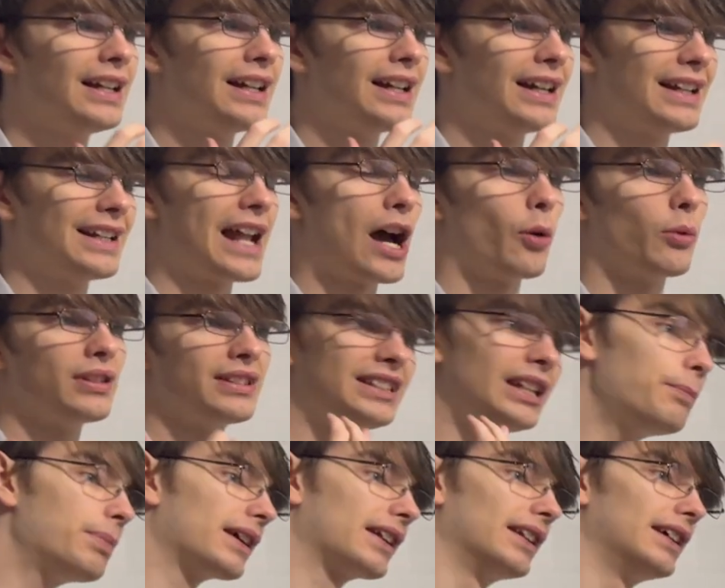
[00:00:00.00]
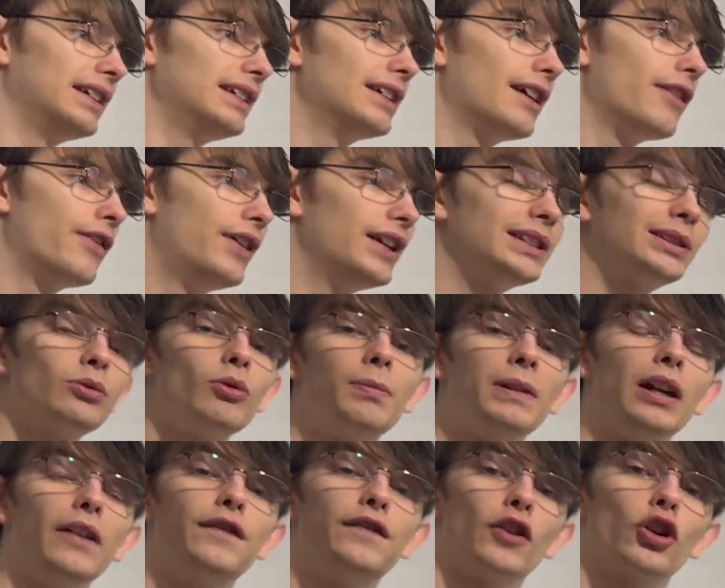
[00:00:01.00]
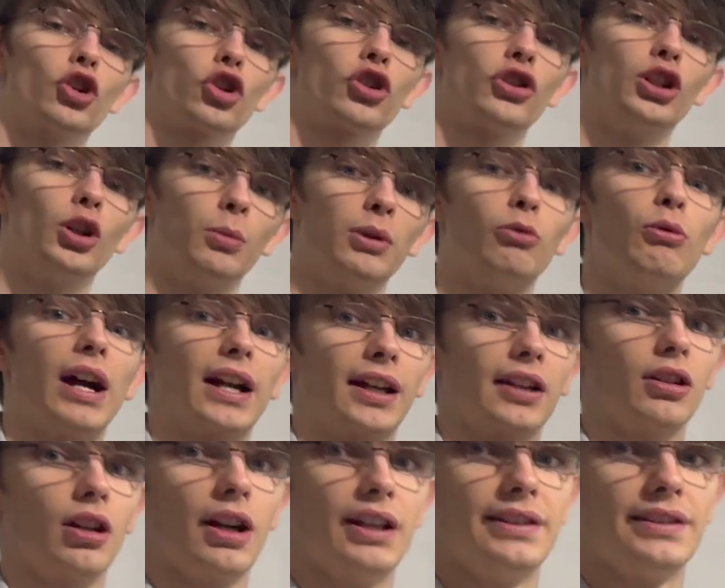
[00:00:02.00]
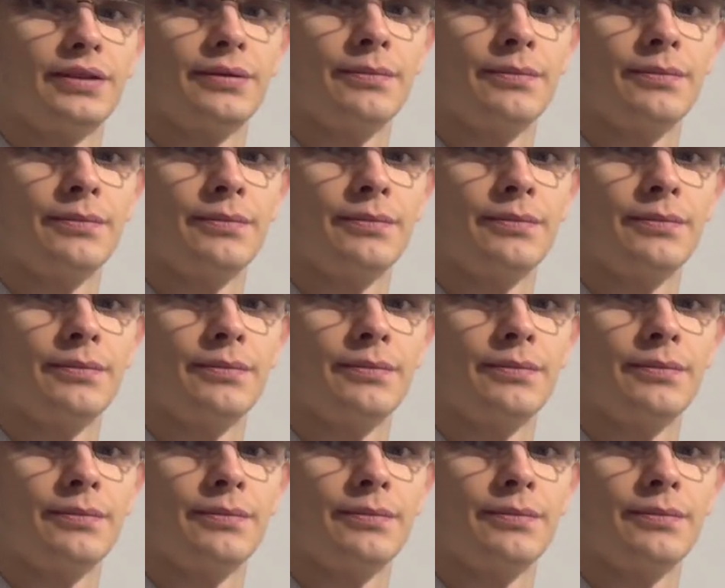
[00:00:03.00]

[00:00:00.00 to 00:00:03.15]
Now, typically, this will be a function that we recognize.